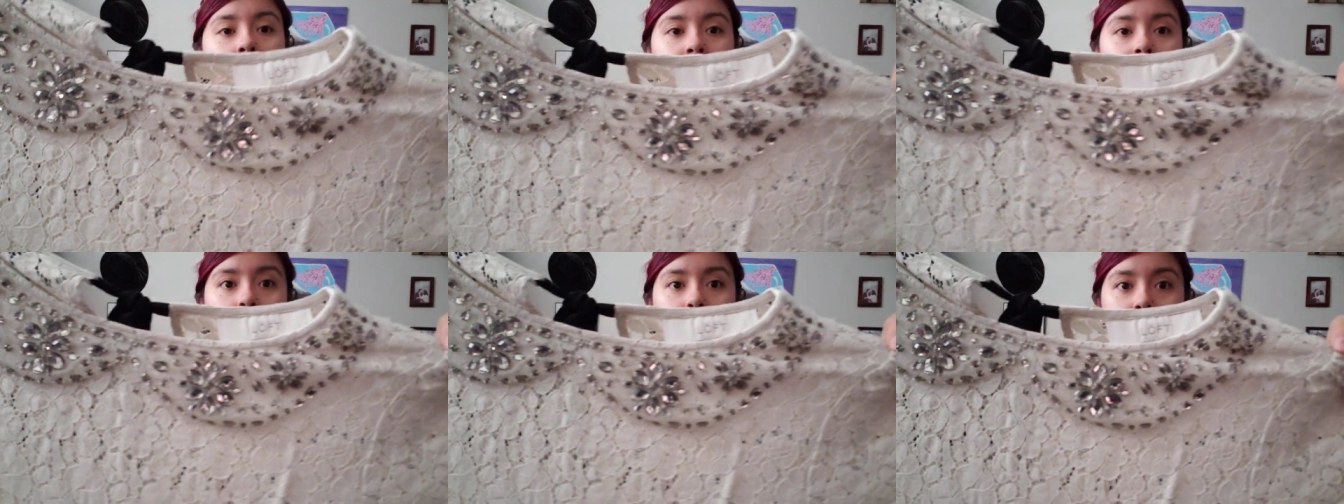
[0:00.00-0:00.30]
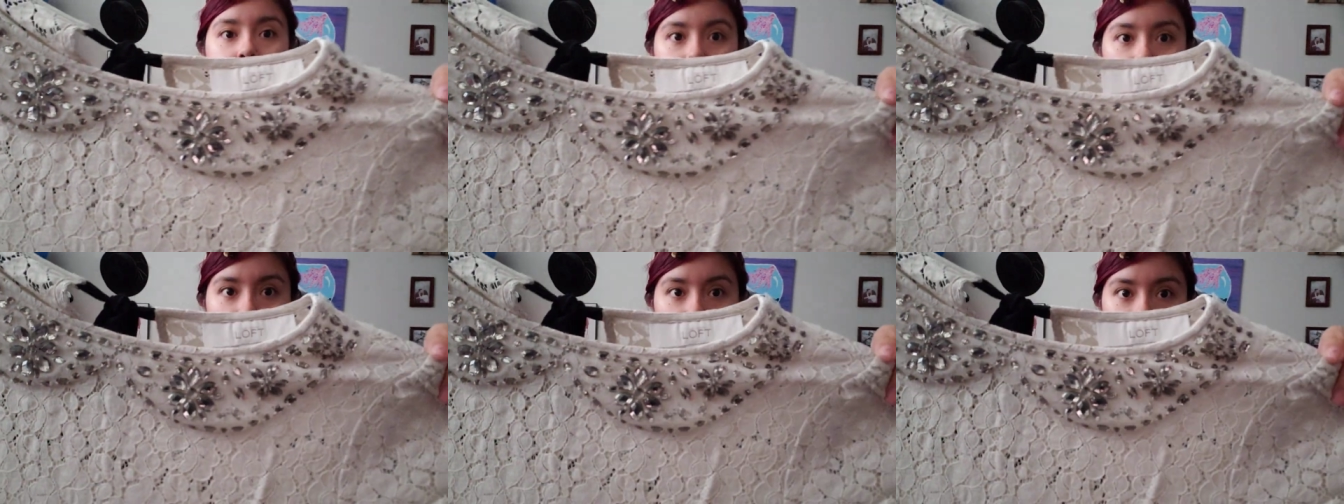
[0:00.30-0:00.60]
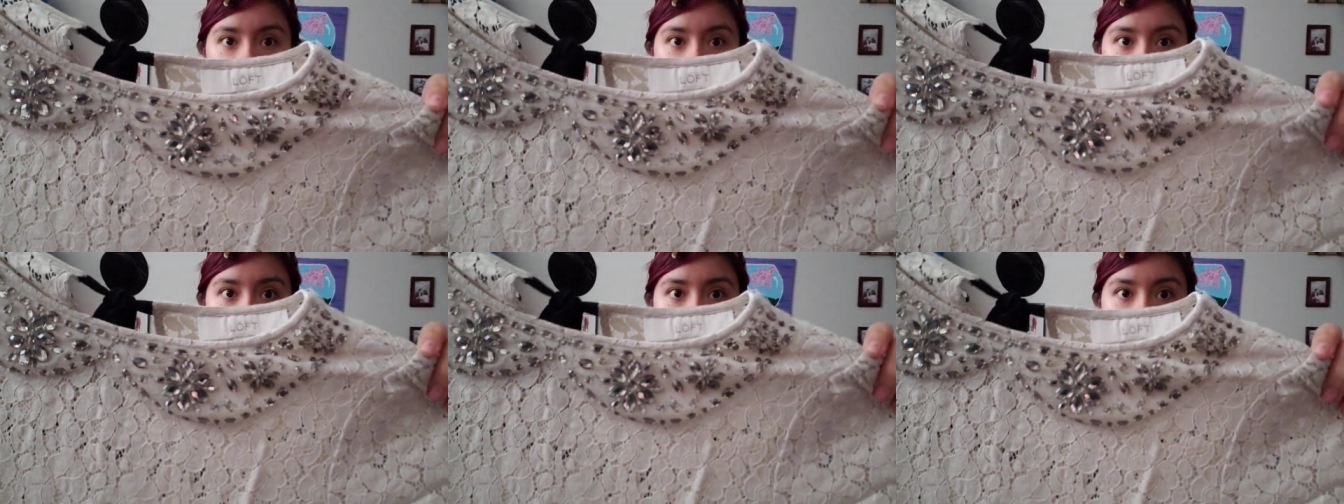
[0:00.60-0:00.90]
Now, some
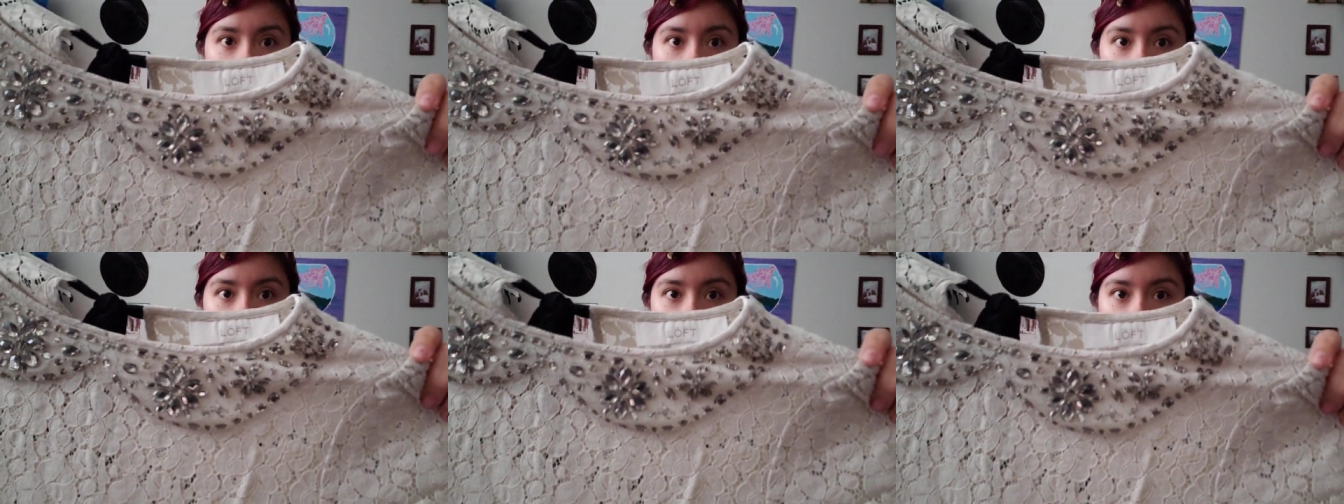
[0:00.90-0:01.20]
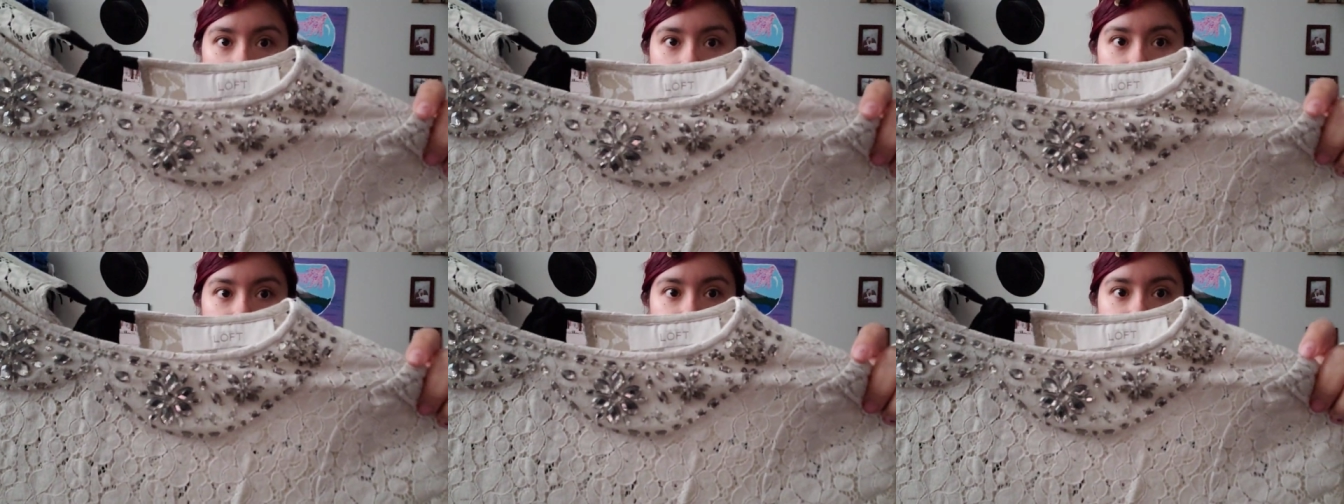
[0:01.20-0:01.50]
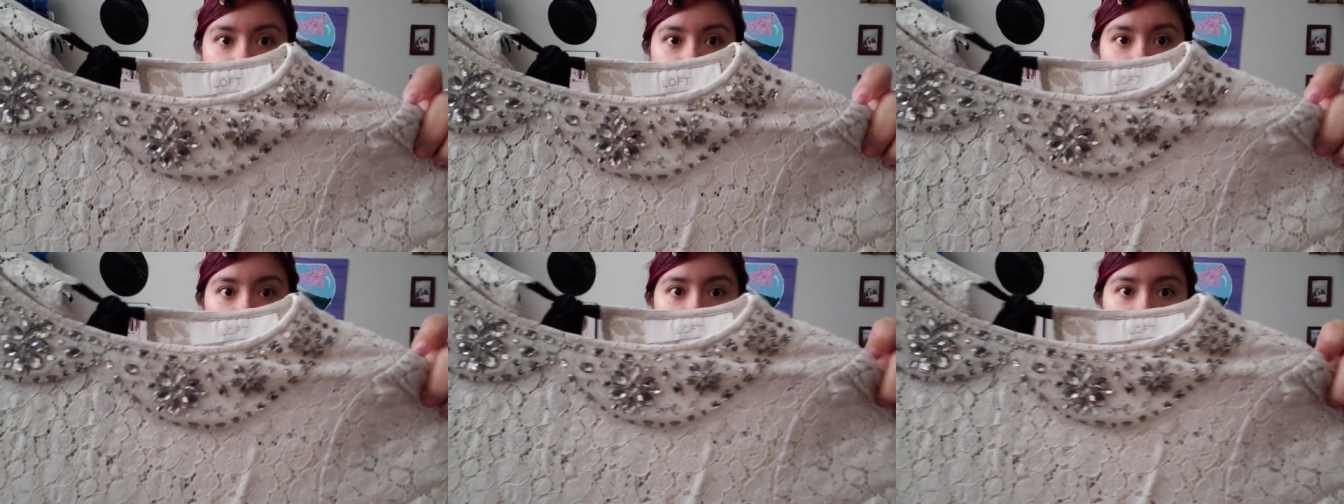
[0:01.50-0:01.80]
of you may not pick up
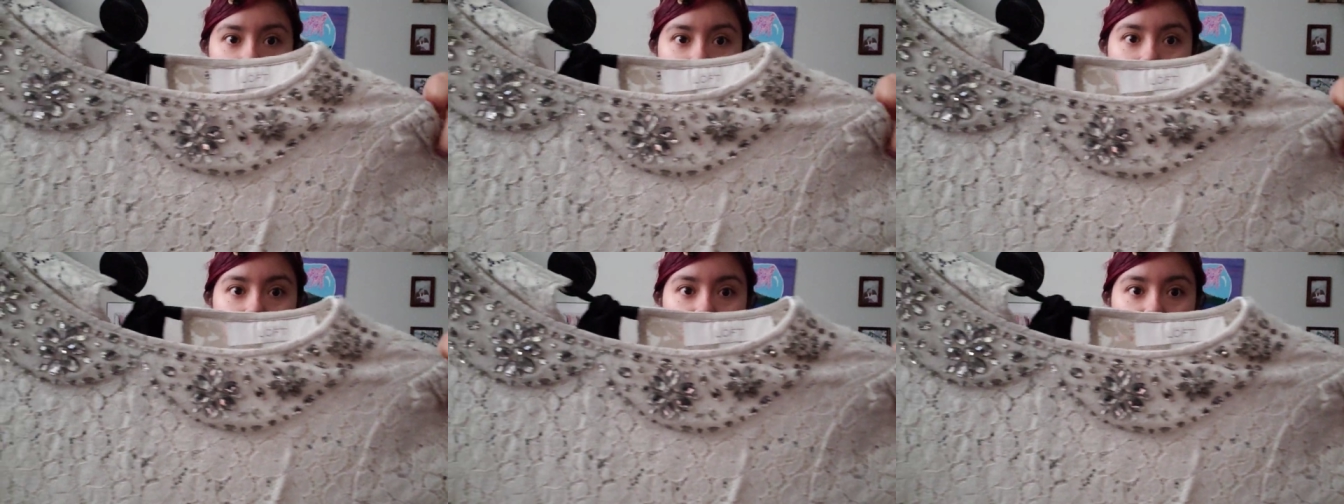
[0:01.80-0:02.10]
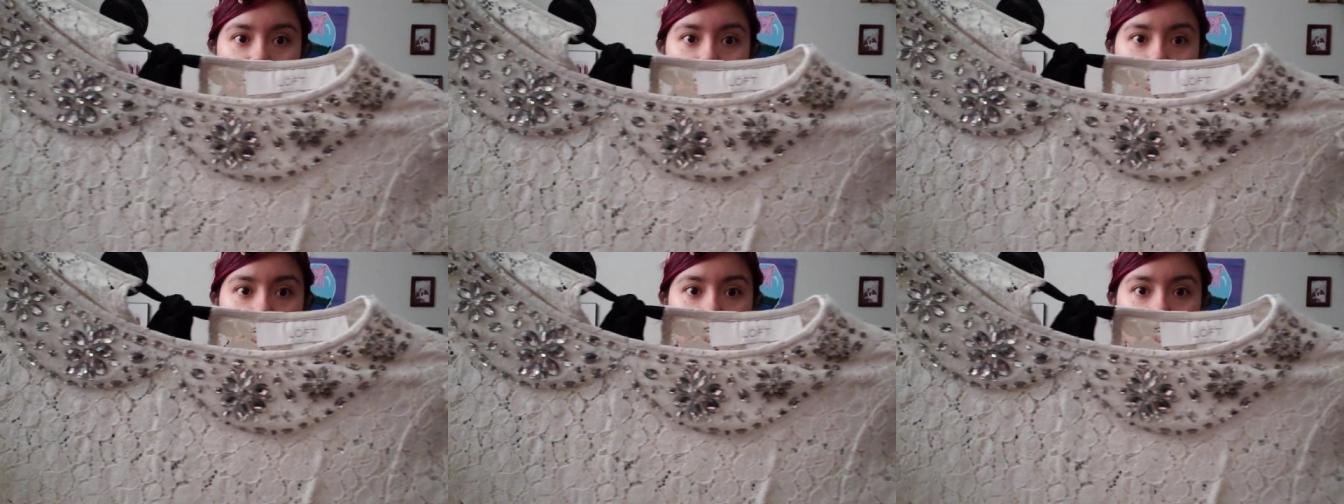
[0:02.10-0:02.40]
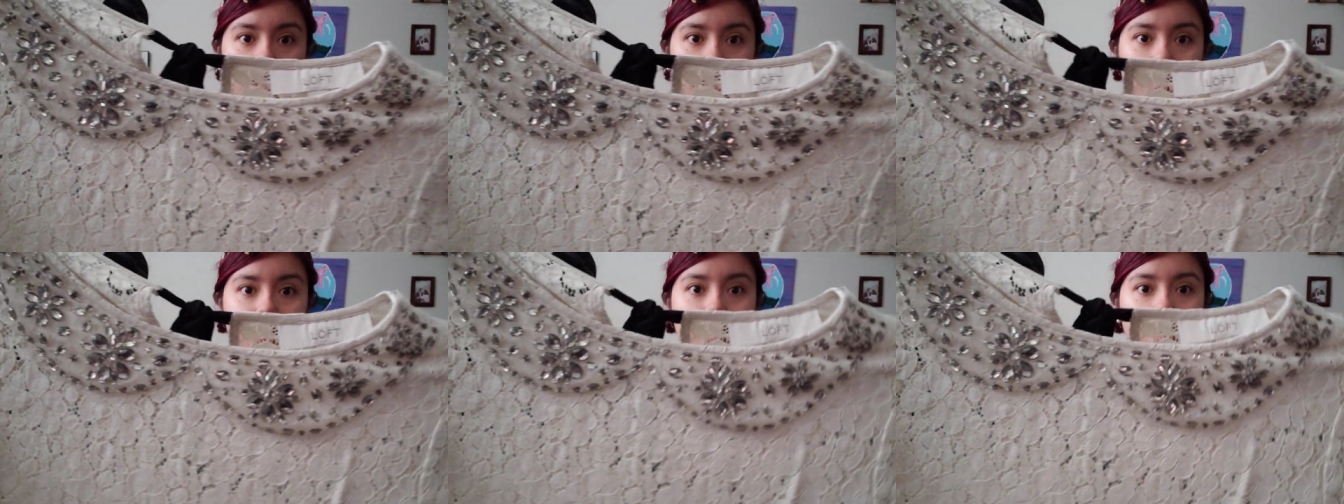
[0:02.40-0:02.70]
these brands for your
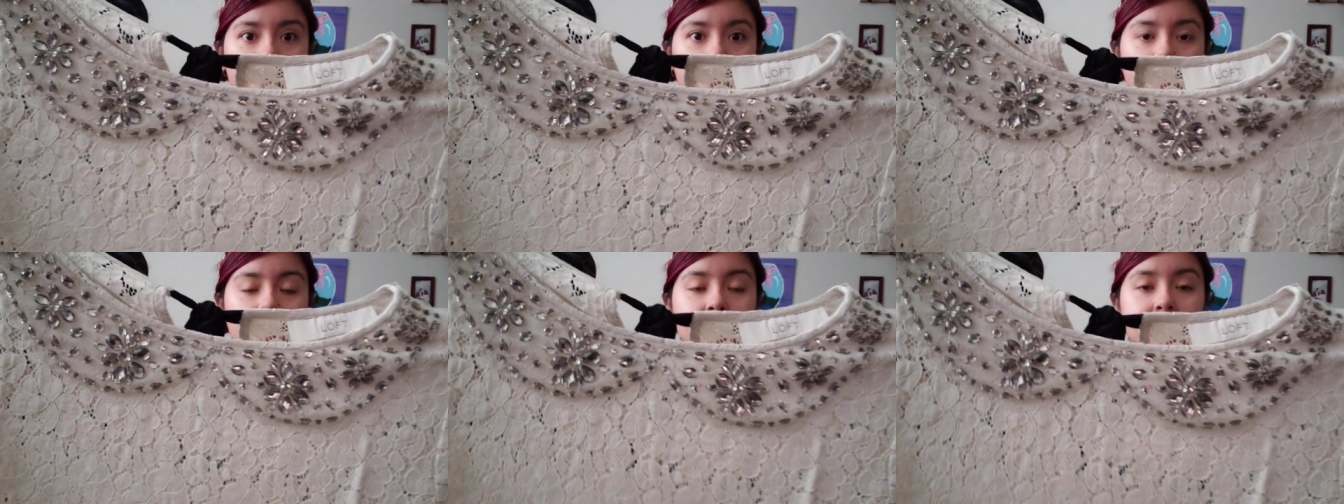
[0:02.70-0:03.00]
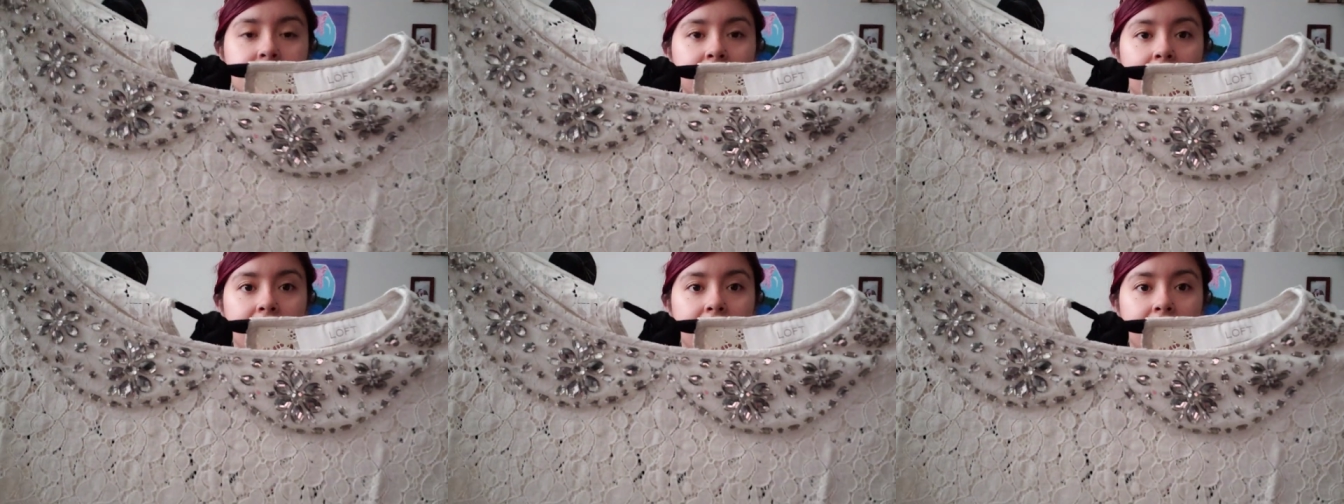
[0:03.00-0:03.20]
closet, and that's